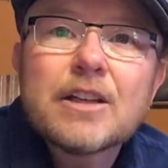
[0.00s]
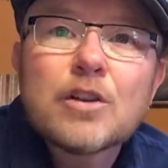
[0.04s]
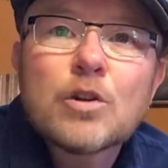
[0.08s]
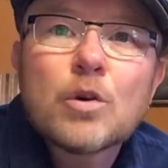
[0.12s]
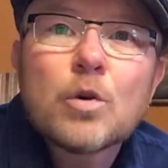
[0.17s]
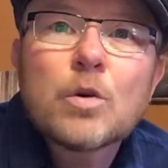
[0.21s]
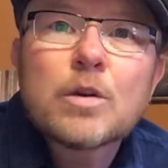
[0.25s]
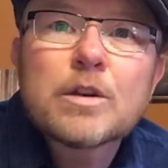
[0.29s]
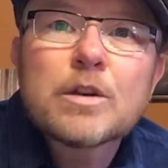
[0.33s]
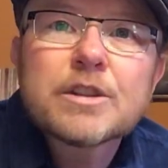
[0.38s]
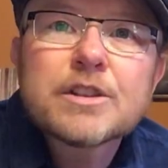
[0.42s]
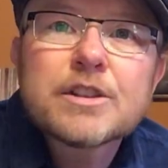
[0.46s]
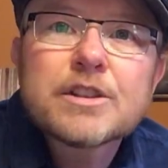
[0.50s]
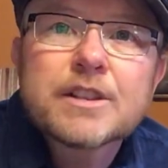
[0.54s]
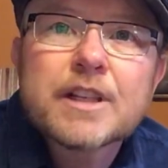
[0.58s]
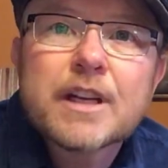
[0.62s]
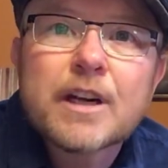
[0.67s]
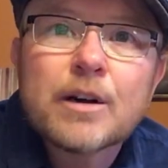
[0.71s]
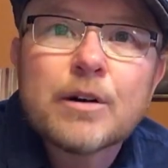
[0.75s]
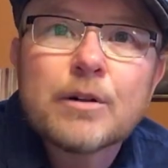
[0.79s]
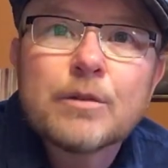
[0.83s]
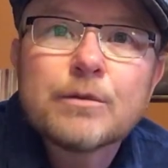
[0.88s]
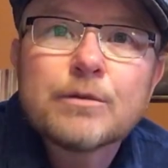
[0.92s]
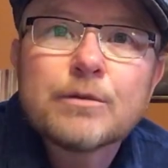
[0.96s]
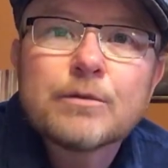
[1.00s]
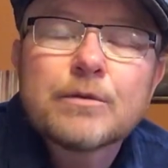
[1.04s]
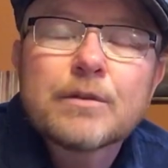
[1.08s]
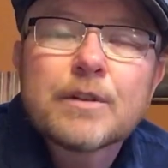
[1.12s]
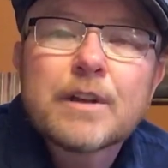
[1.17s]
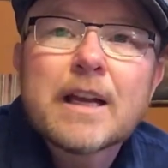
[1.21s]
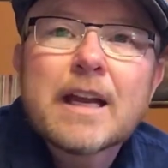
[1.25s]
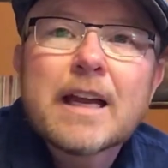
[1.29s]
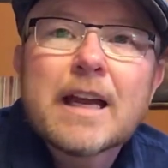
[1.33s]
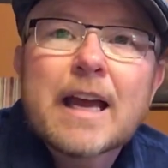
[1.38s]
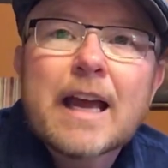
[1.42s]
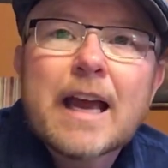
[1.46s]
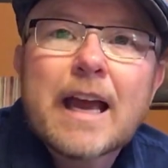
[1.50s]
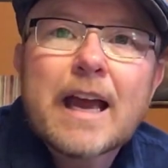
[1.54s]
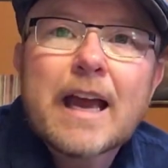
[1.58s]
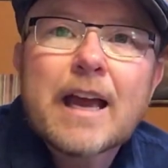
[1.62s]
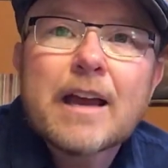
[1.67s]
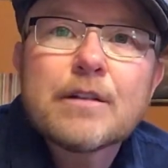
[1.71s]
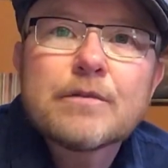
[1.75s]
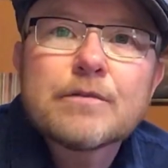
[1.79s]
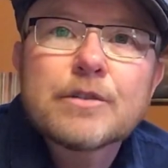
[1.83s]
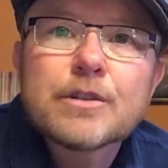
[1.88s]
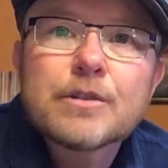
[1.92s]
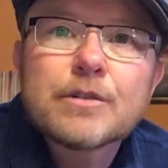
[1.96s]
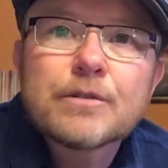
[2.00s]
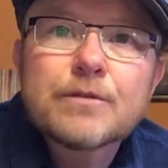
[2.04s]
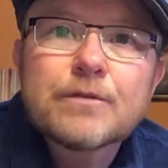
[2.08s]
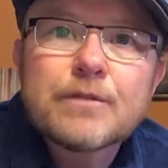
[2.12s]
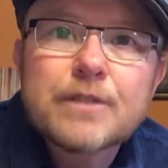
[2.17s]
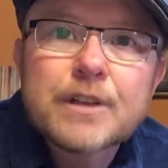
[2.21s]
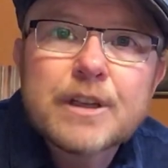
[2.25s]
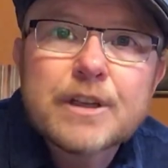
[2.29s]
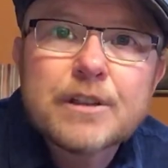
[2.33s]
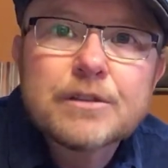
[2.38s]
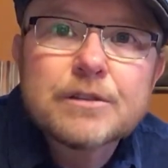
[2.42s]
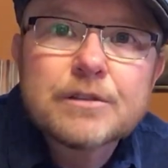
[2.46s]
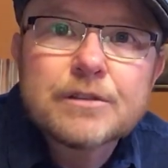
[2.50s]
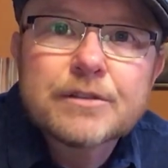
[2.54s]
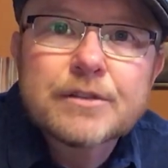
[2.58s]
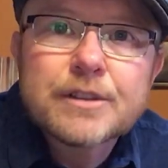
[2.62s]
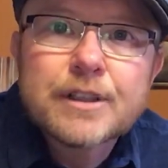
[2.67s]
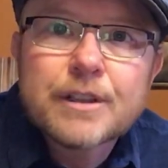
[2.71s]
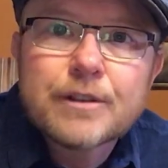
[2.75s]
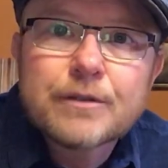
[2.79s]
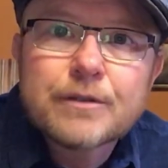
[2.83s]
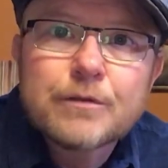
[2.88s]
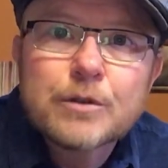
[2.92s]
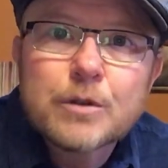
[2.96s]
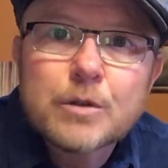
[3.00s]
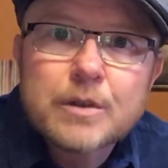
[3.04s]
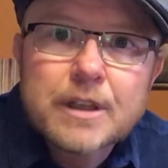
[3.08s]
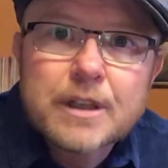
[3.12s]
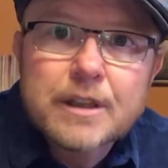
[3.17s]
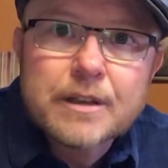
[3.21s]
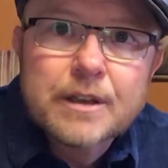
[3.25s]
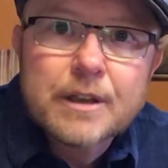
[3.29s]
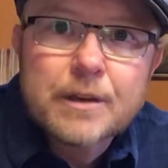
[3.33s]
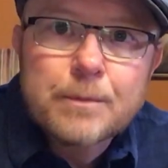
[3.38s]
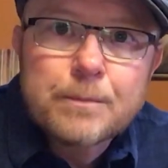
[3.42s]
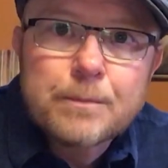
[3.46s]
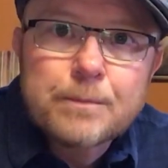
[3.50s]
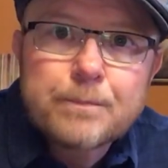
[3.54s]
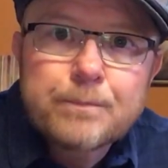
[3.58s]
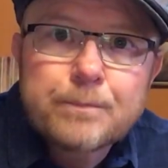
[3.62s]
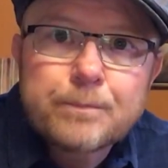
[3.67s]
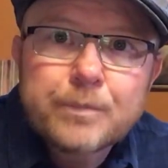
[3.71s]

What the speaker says: yourself have your feels if you need them.